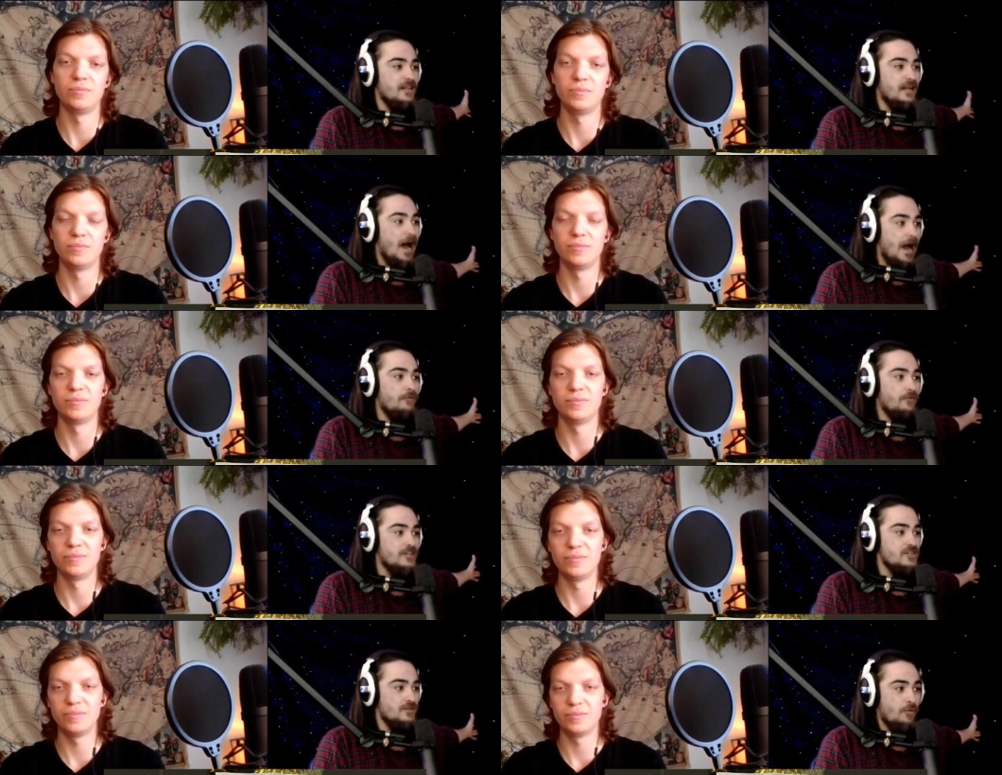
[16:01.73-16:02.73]
Speaker 1: that I really
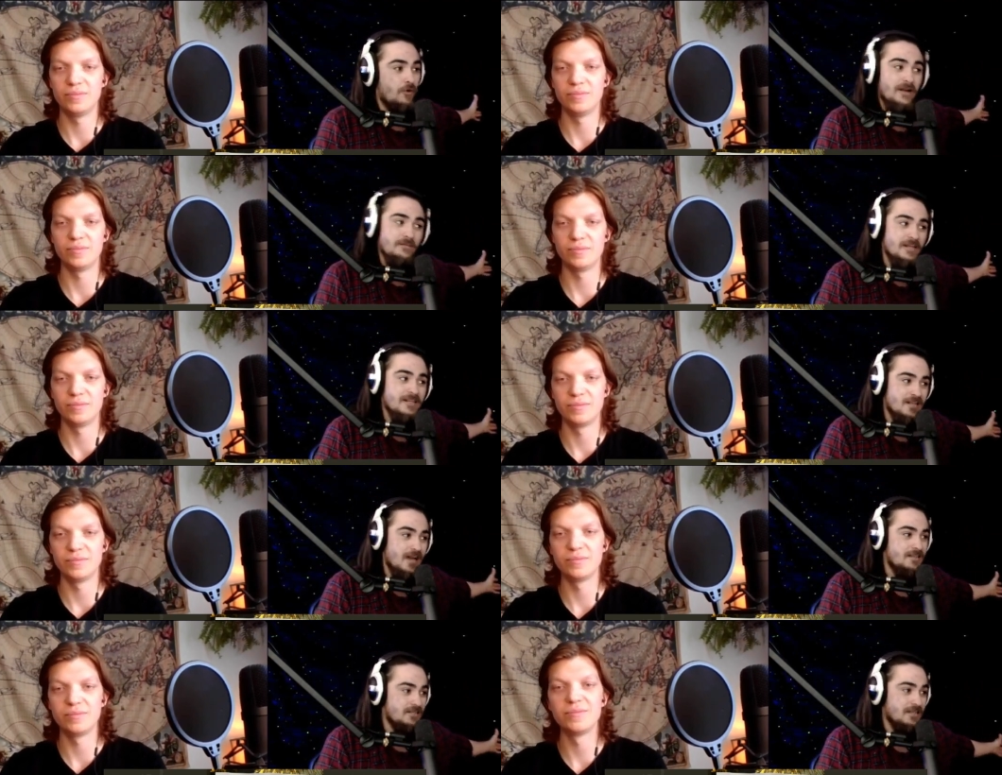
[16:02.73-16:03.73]
support." I mean, he's
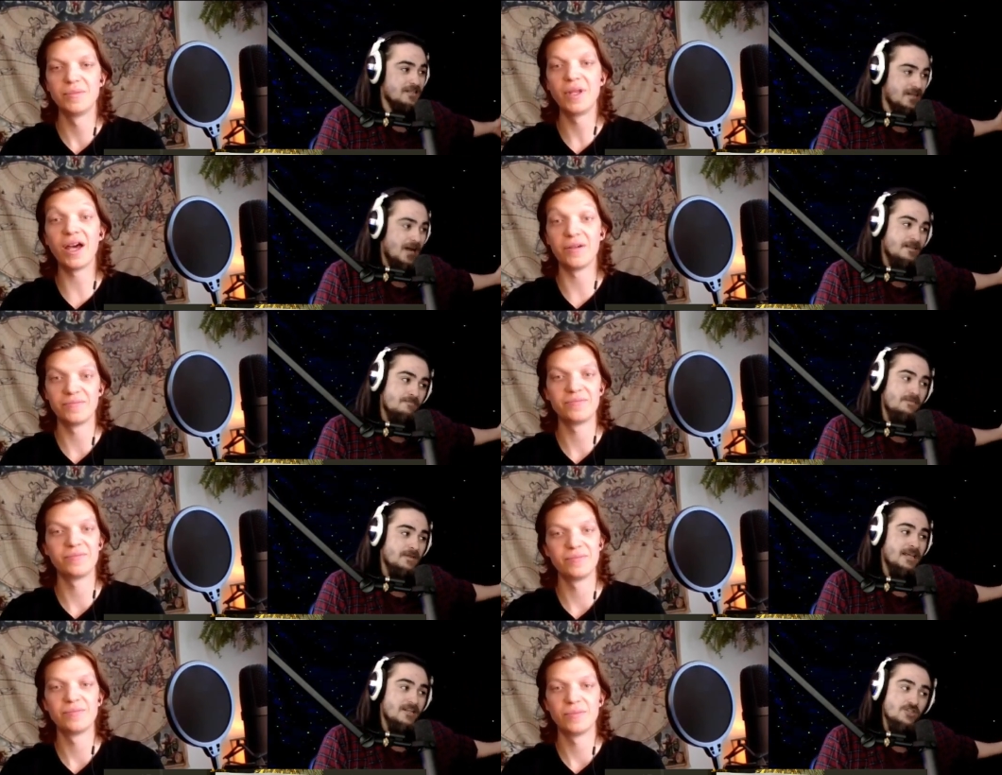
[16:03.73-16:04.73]
got he's got yeah.
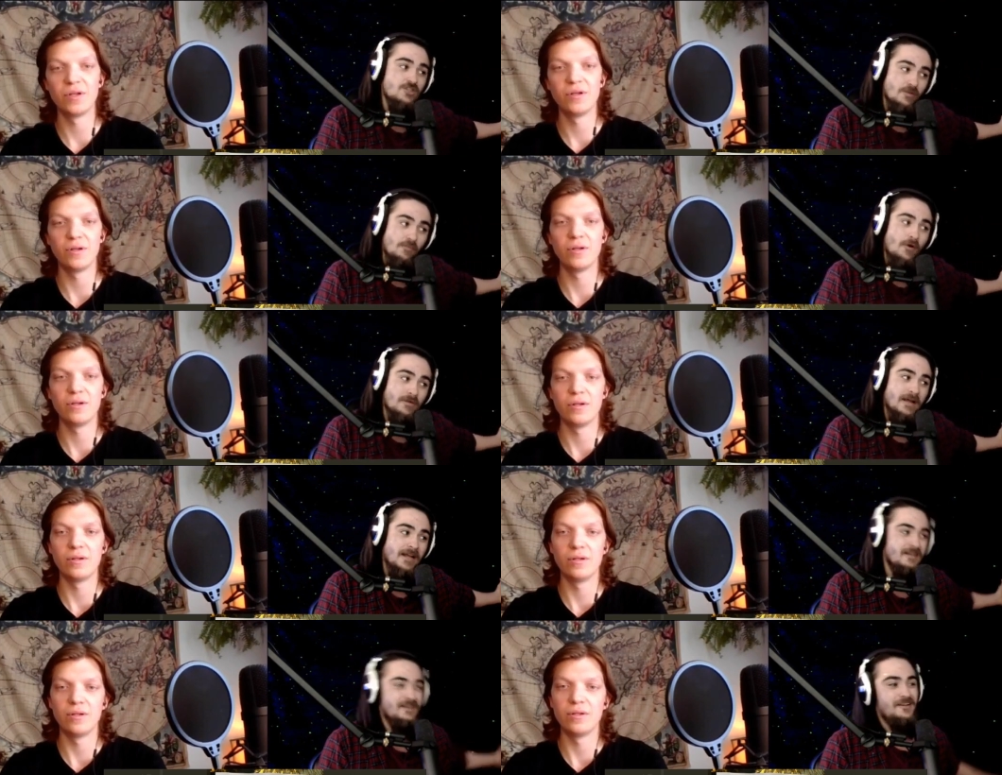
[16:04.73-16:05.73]
things to support, man.
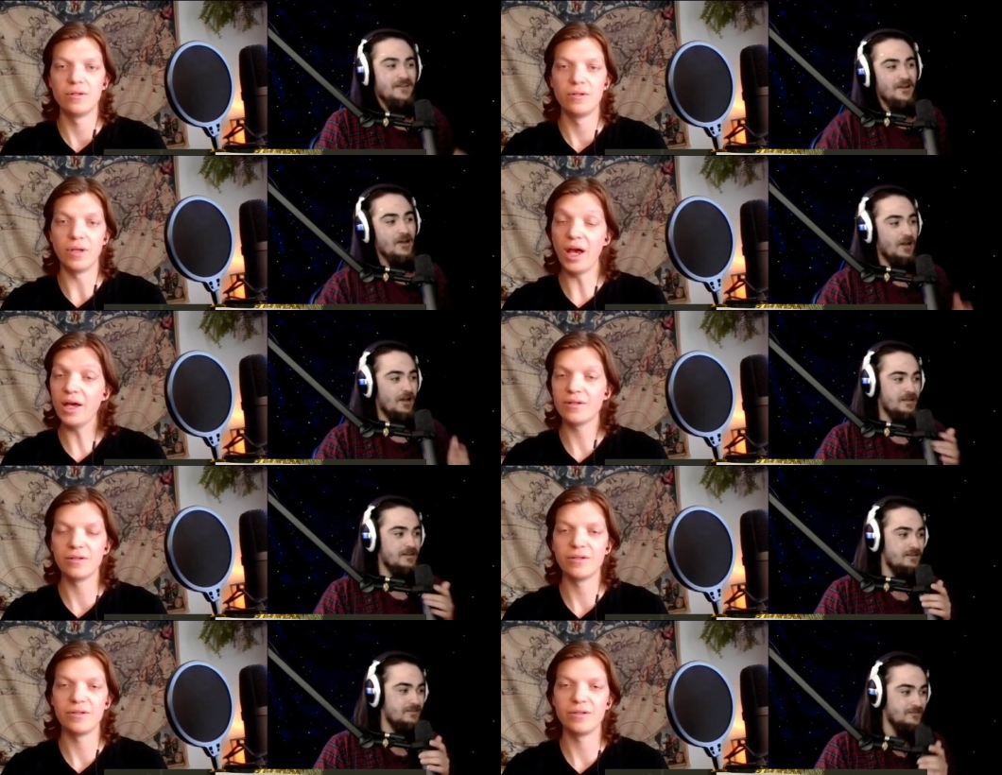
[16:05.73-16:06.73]
Uh, yeah.
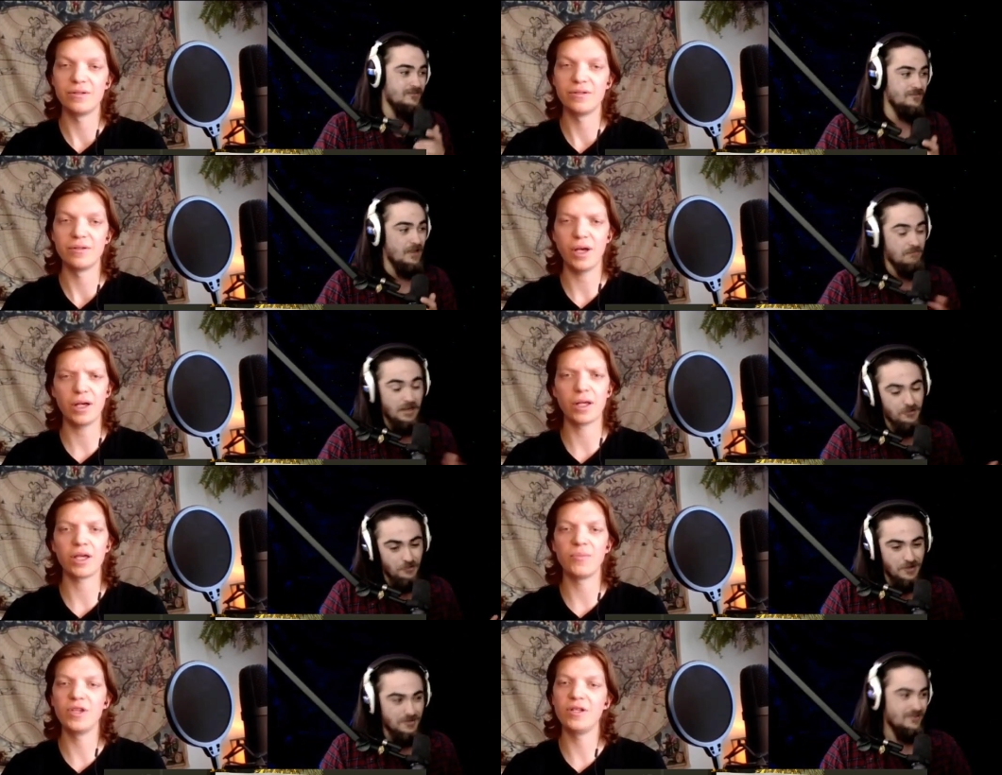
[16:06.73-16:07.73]
Speaker 2: I, yeah,
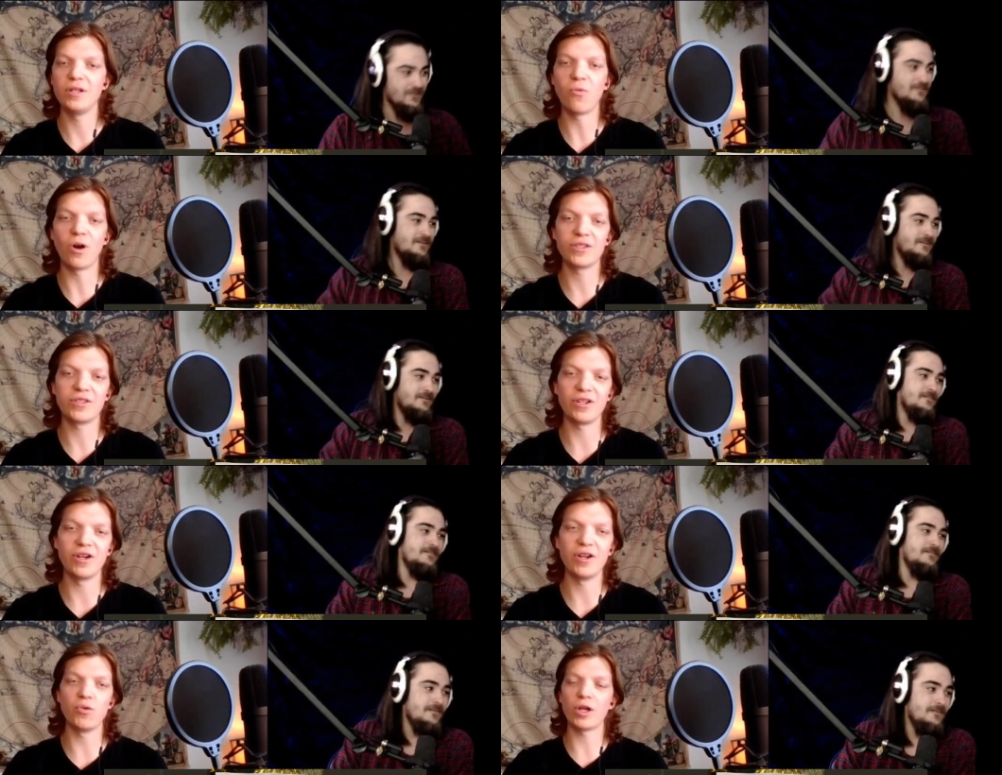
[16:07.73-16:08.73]
like I mean, he wants
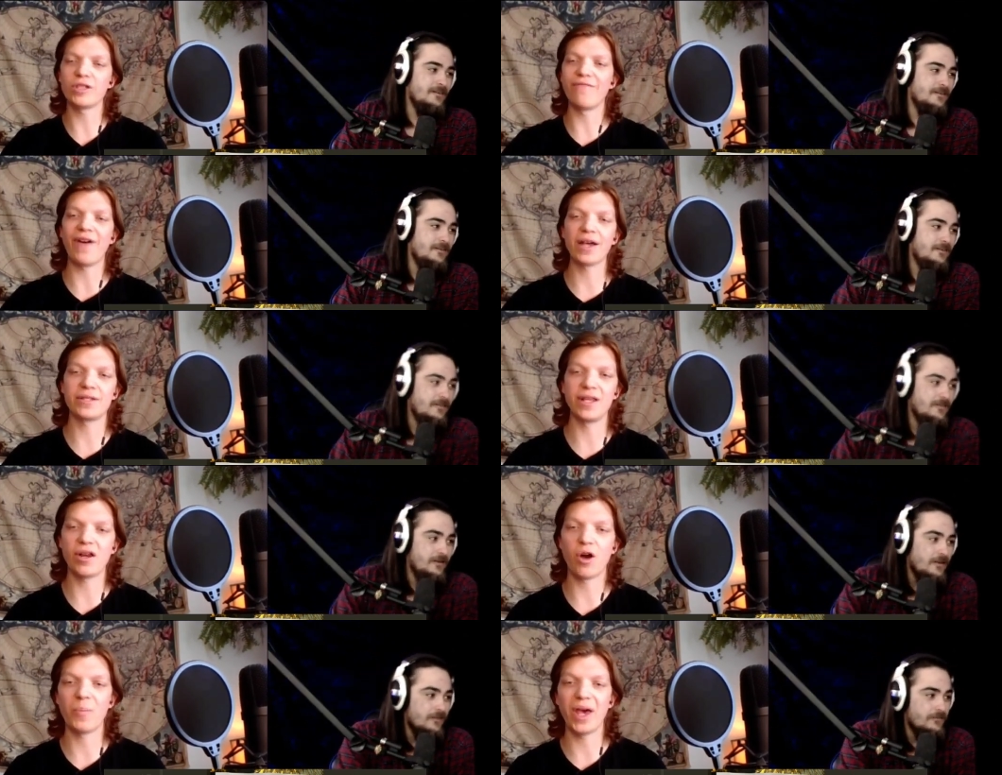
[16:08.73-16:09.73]
uh, he wants to
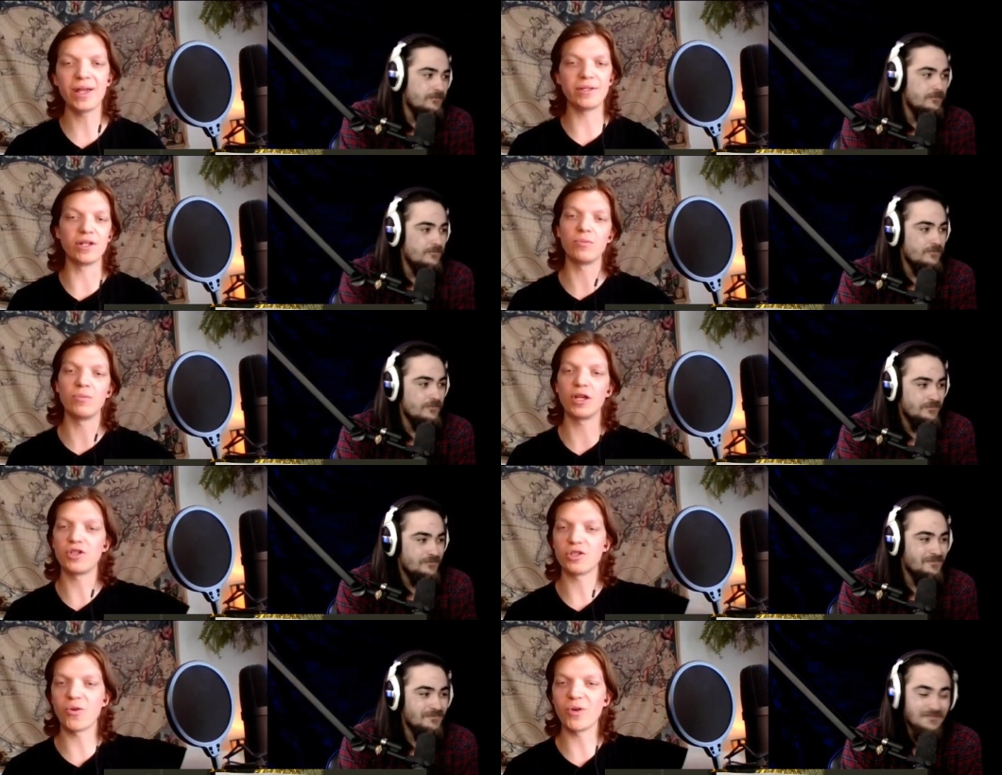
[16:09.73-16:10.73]
vaccinate all pets. He could be
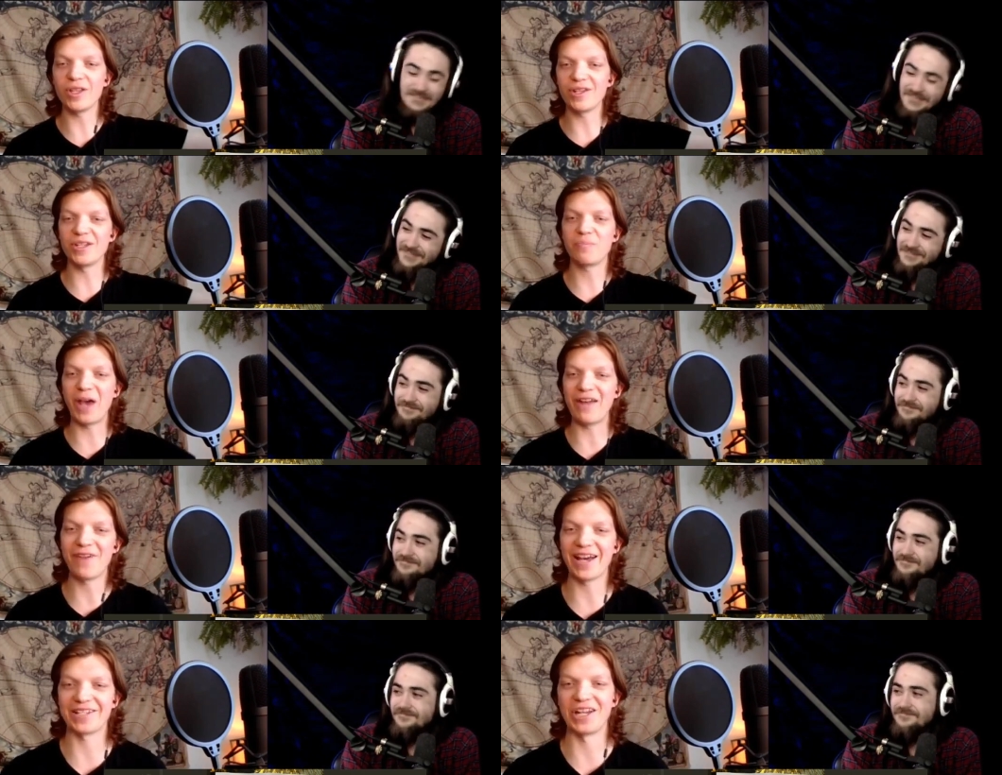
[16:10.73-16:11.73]
like, just donate to this pet
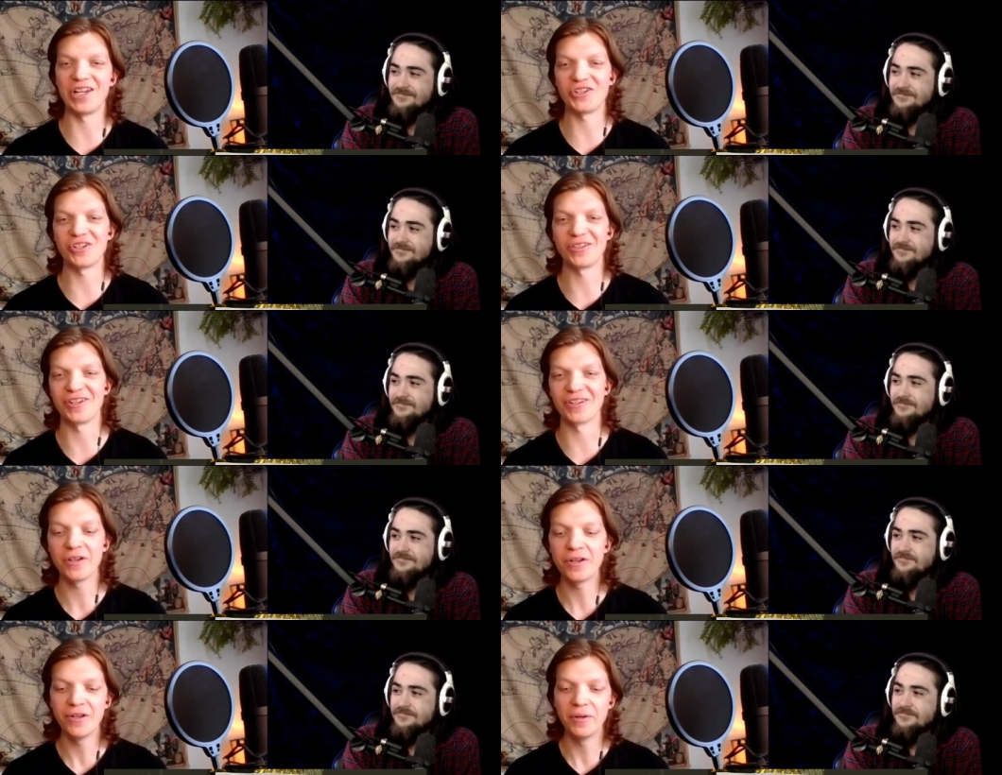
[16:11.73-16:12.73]
vaccination thing.
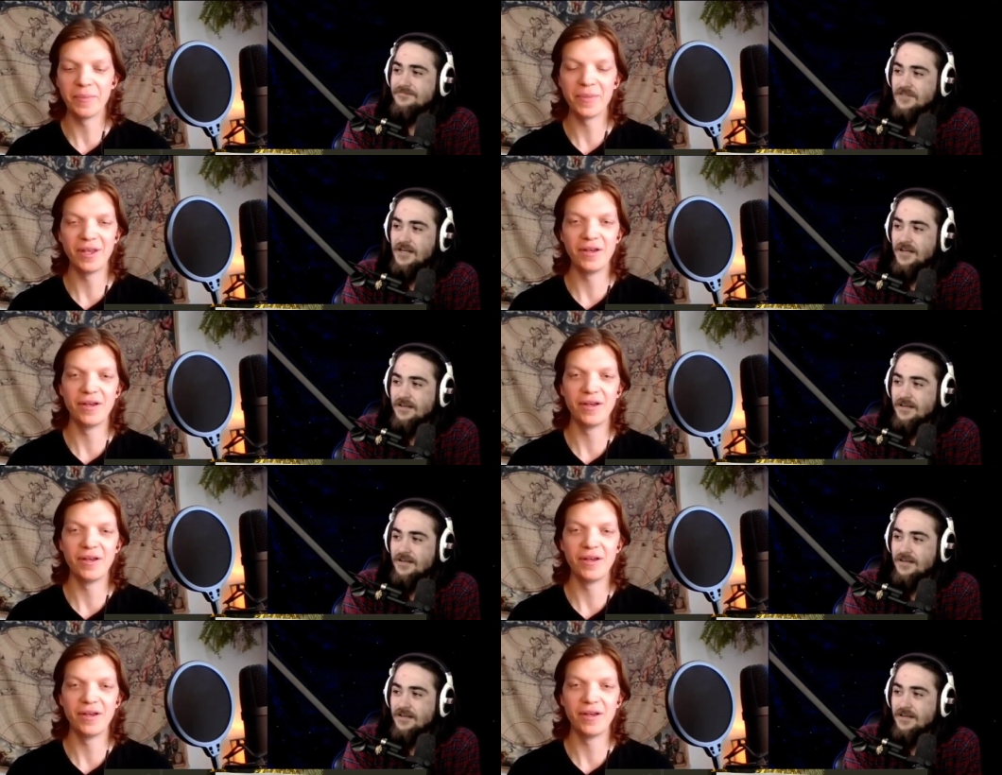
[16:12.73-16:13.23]
Speaker 1: Yeah,